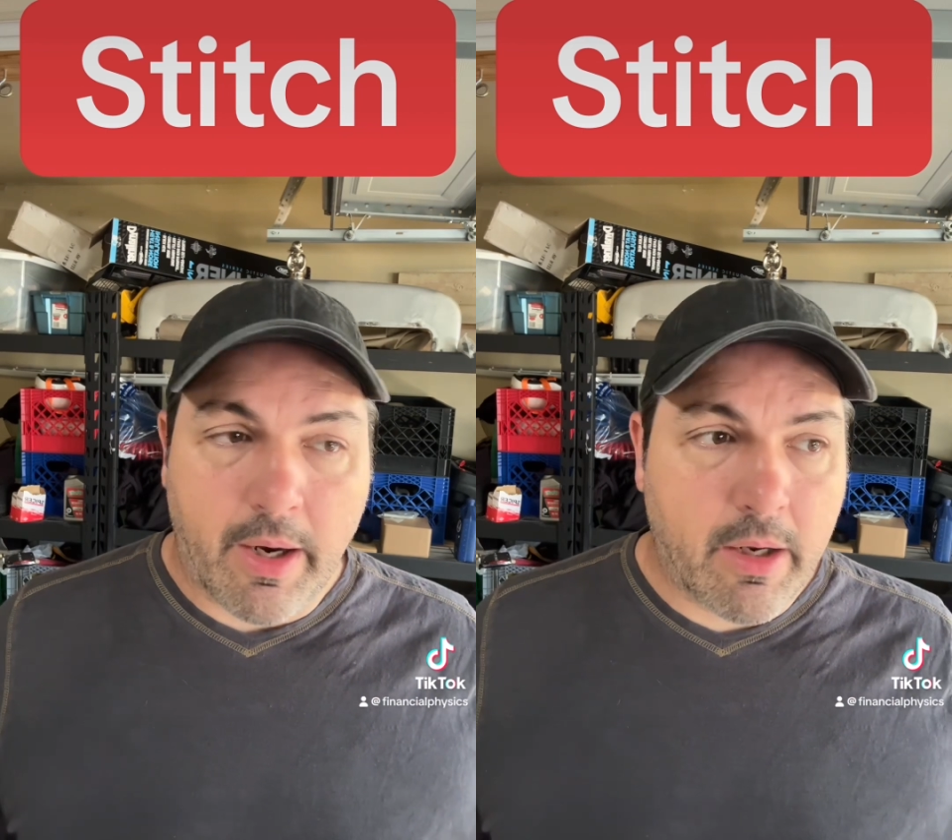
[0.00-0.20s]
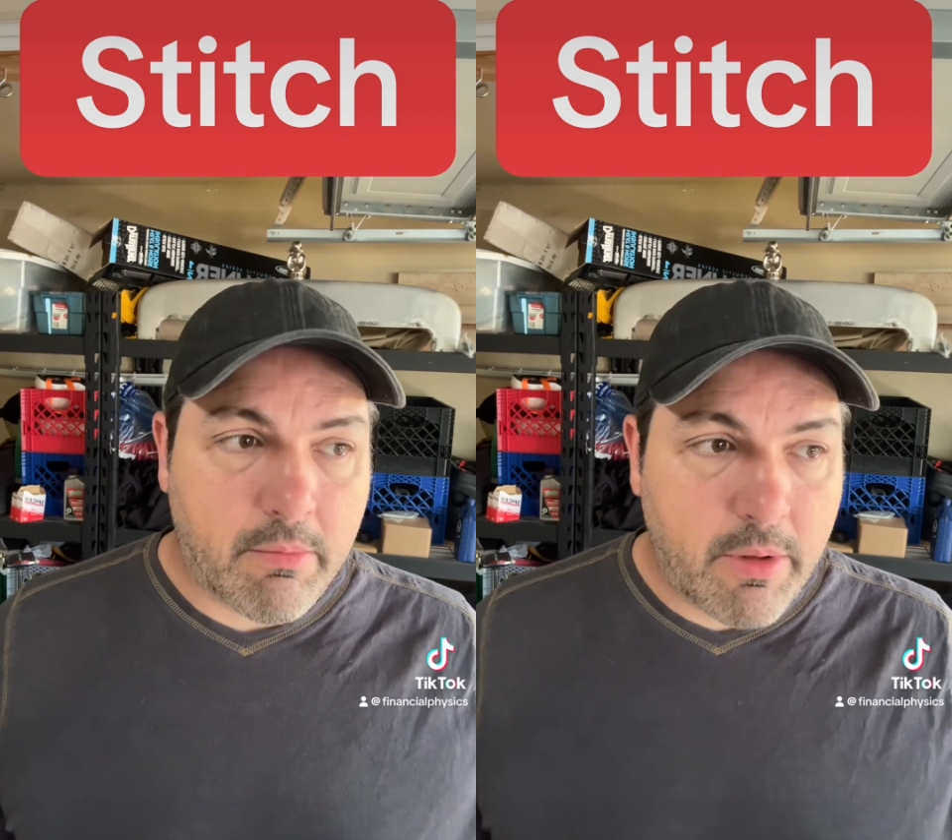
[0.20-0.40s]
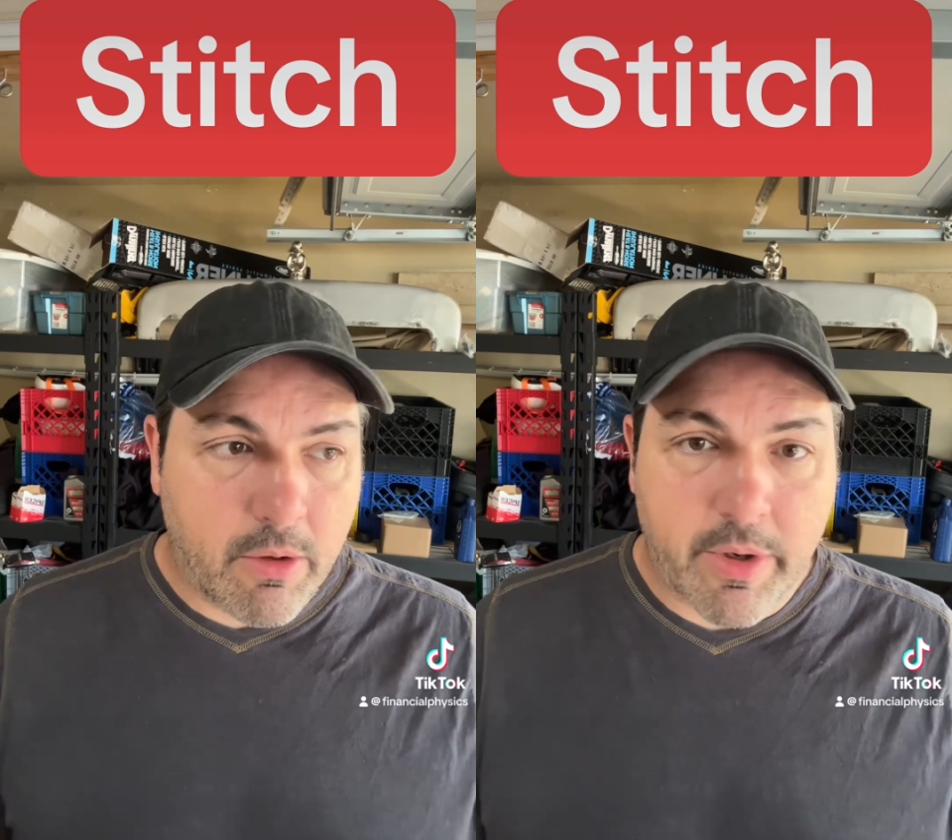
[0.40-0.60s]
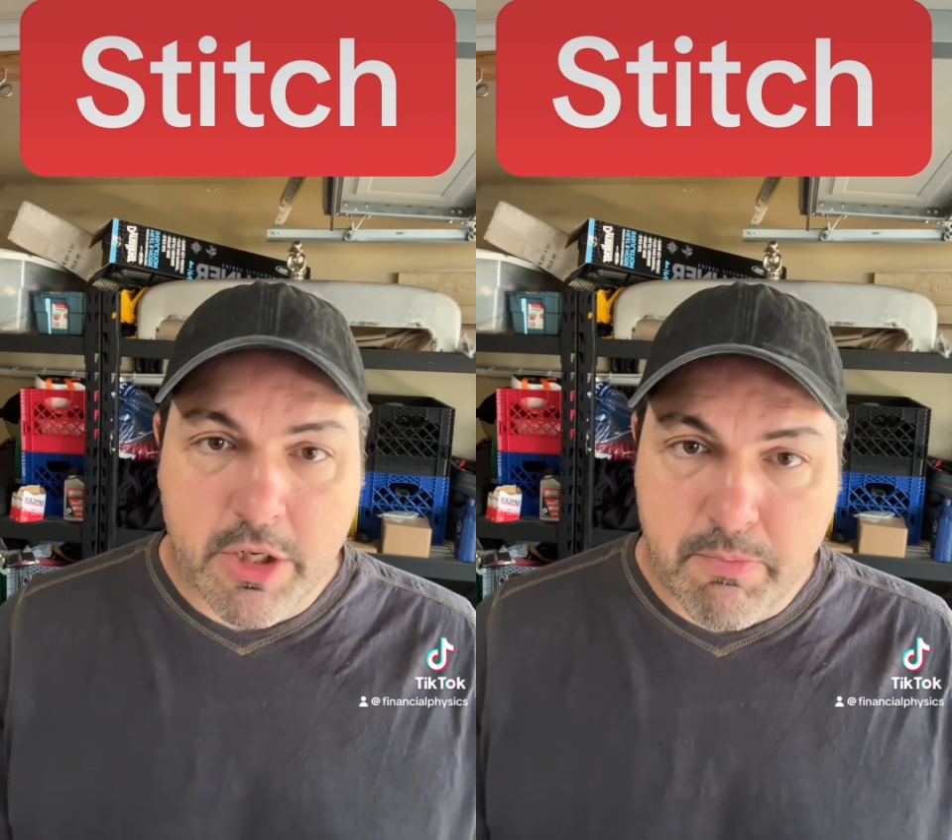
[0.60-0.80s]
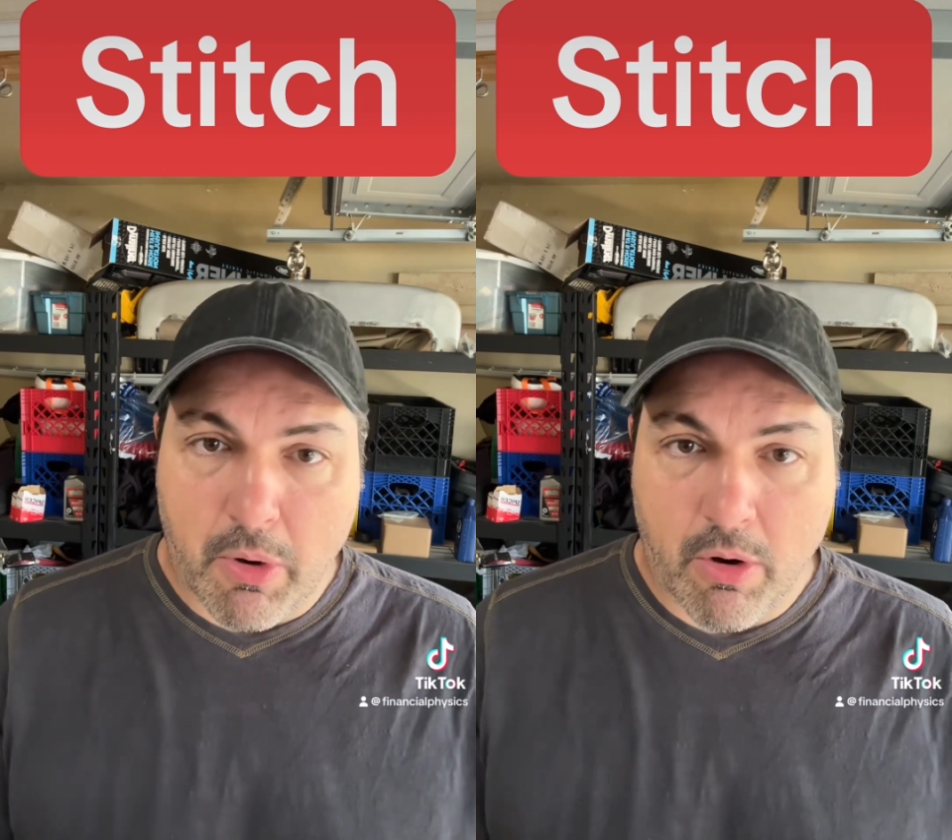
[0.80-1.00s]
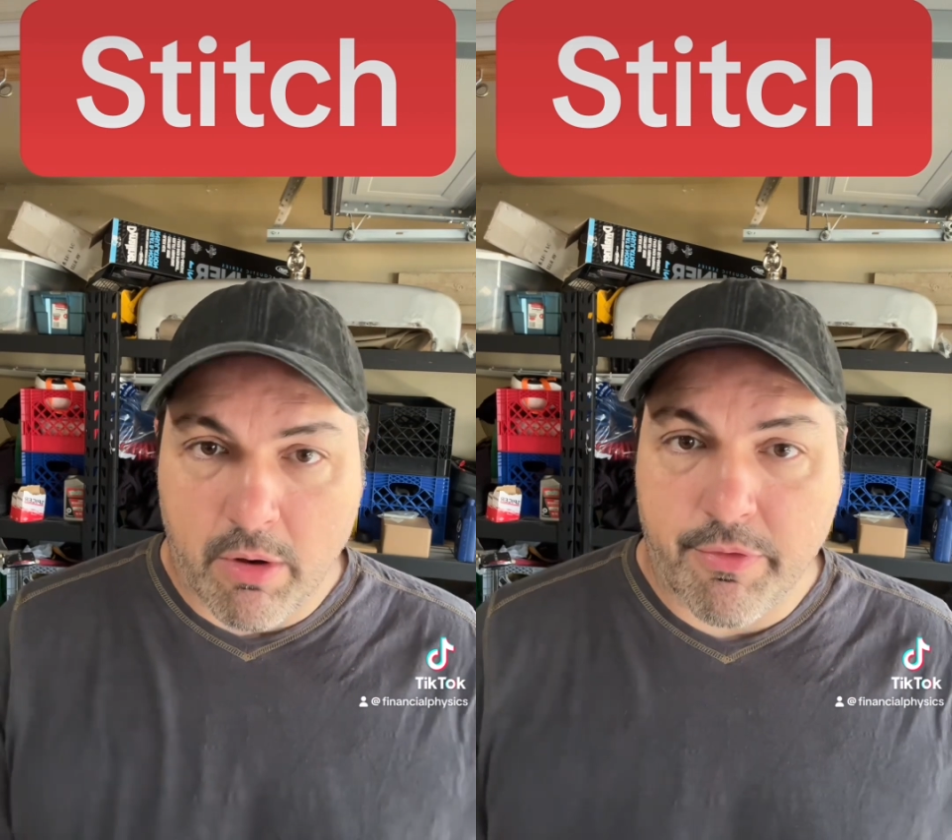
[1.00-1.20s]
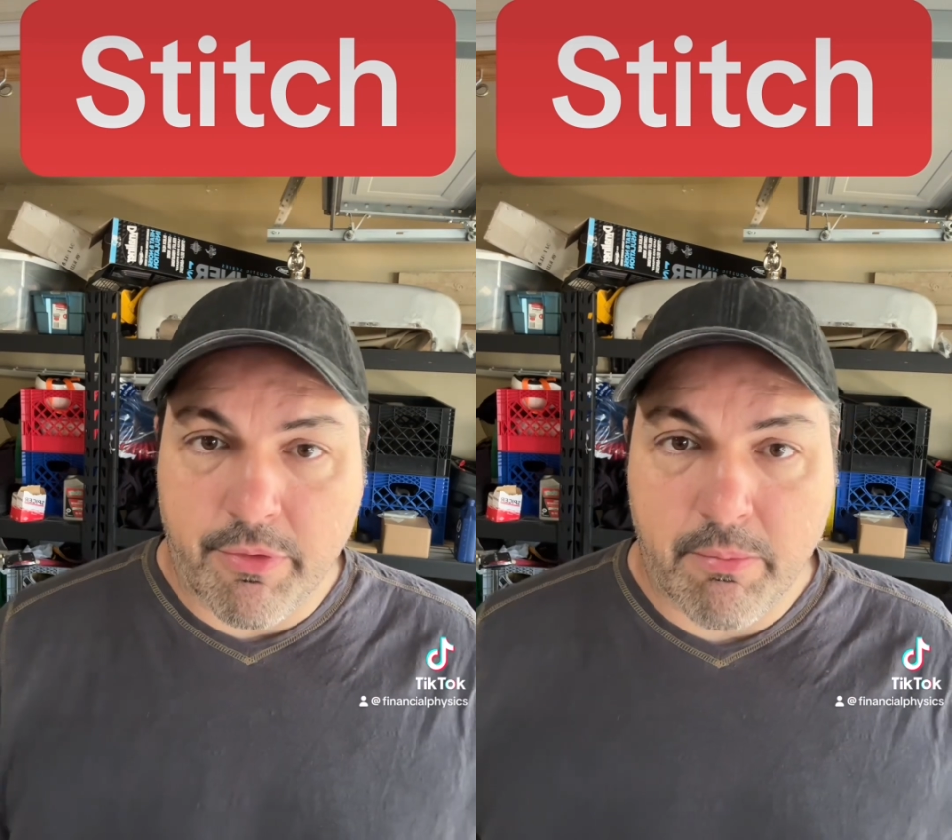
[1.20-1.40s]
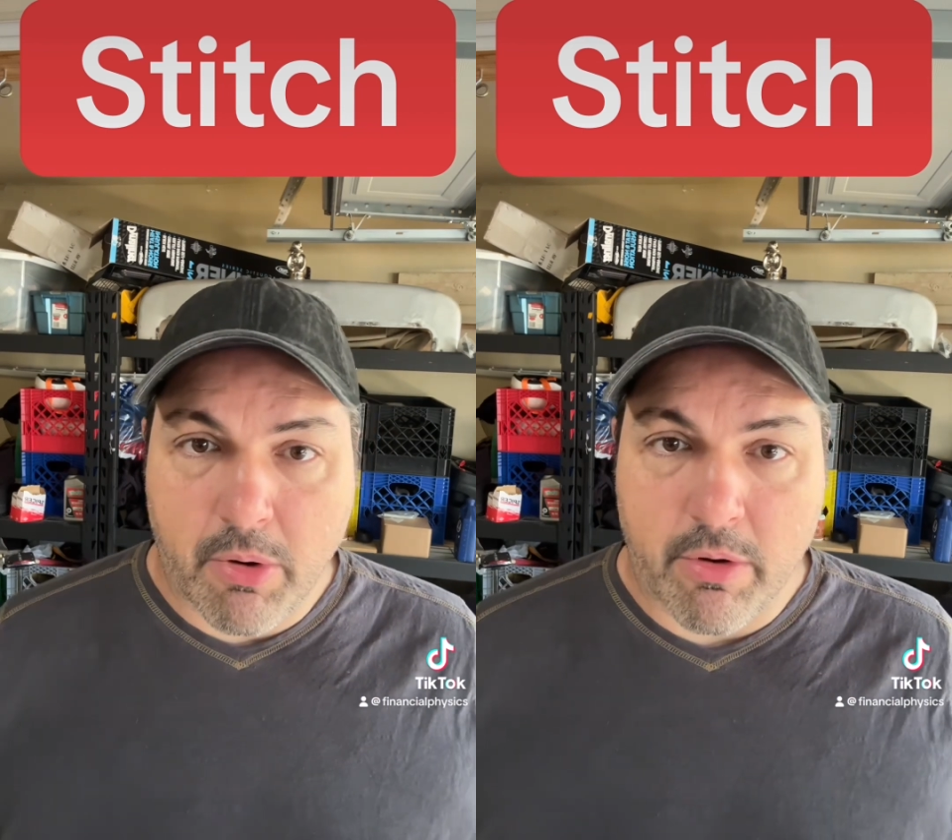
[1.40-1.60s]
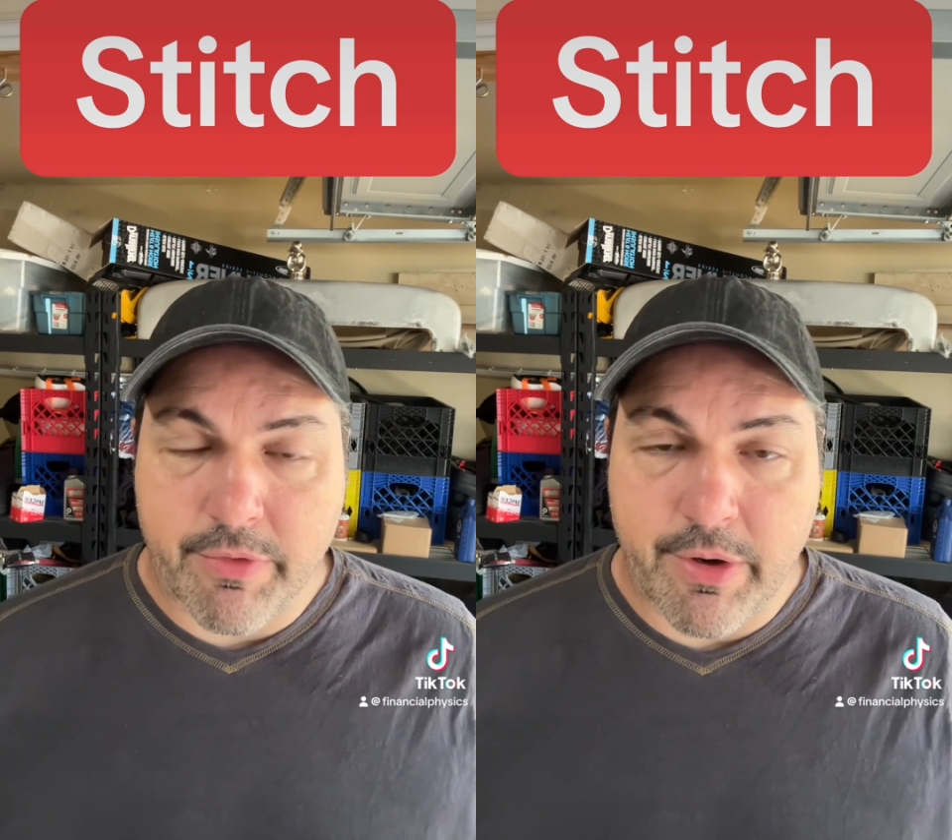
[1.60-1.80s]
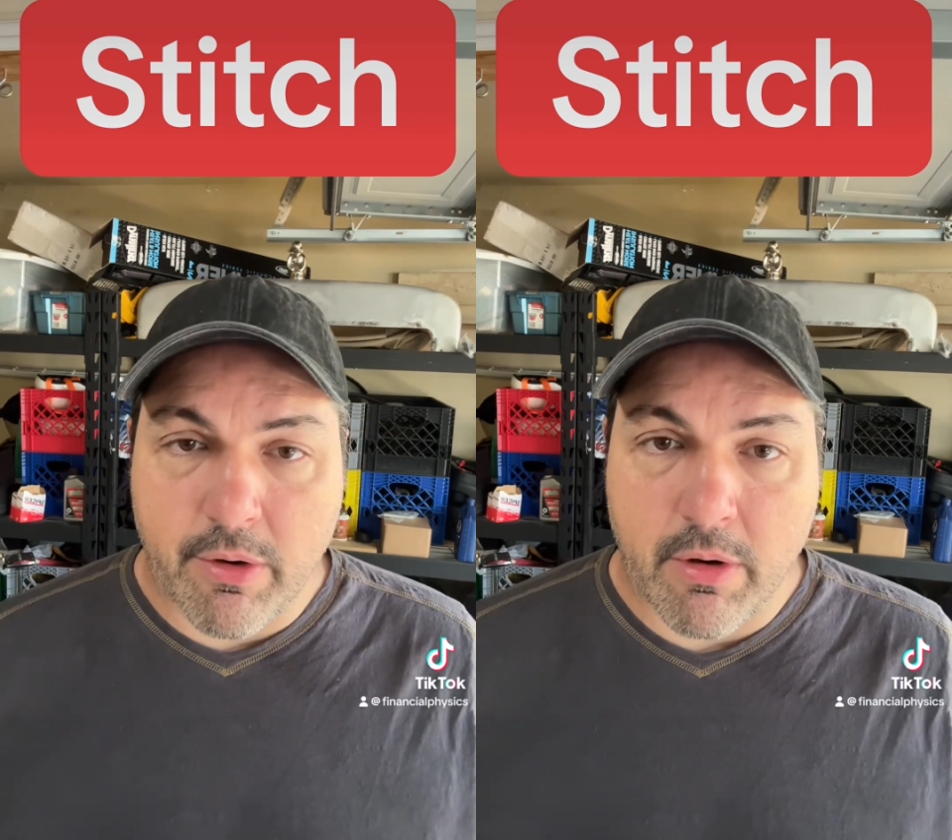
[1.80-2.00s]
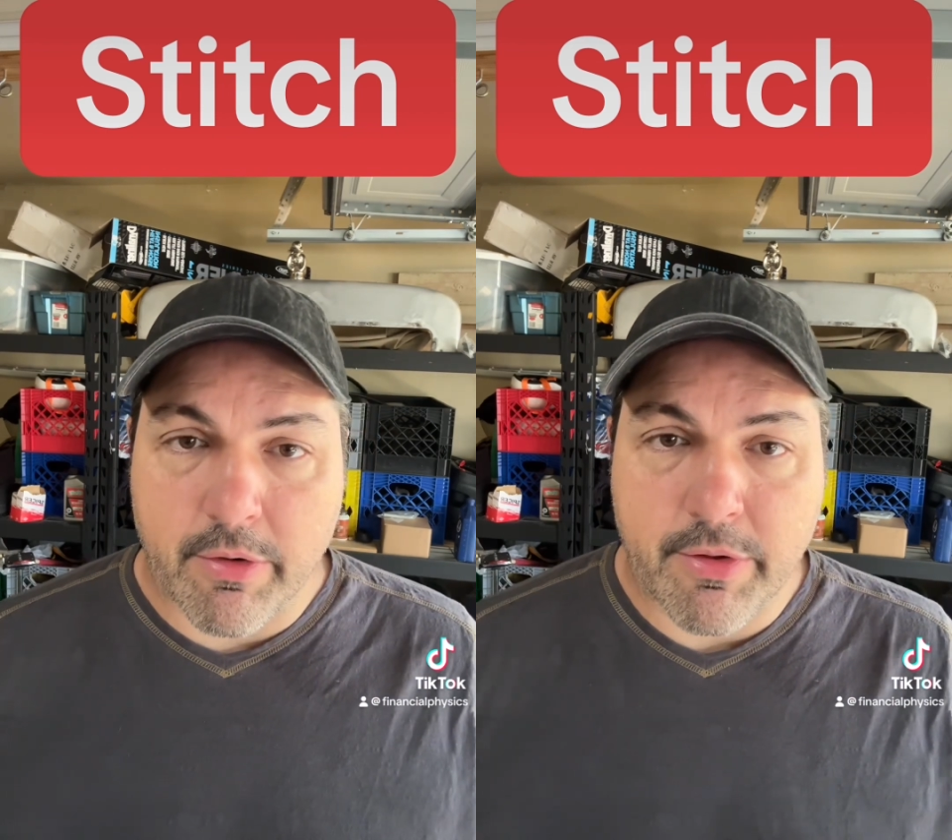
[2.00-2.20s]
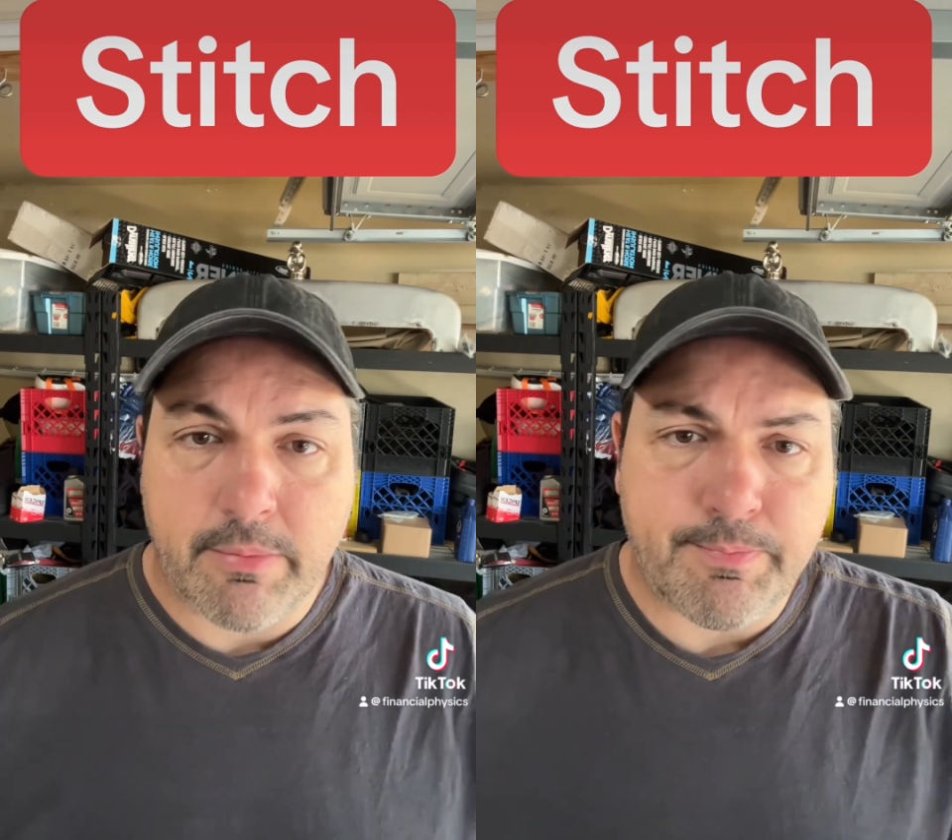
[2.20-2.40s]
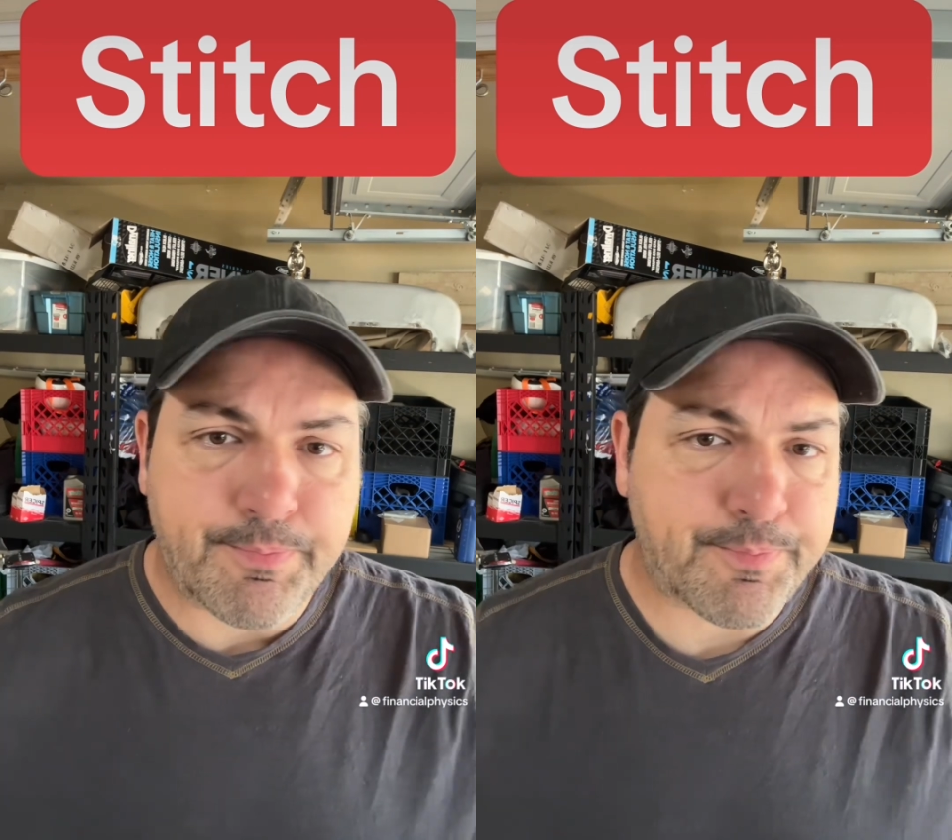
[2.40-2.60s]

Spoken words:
and it is part of the earth,